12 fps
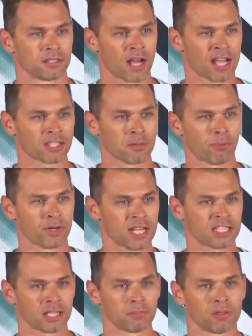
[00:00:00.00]
nice and
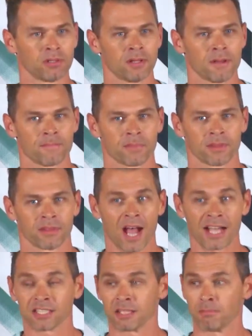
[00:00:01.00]
predictable,
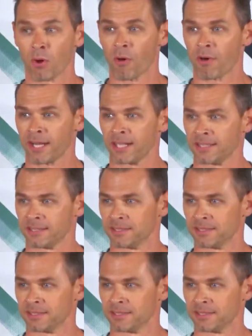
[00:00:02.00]
nice and boring.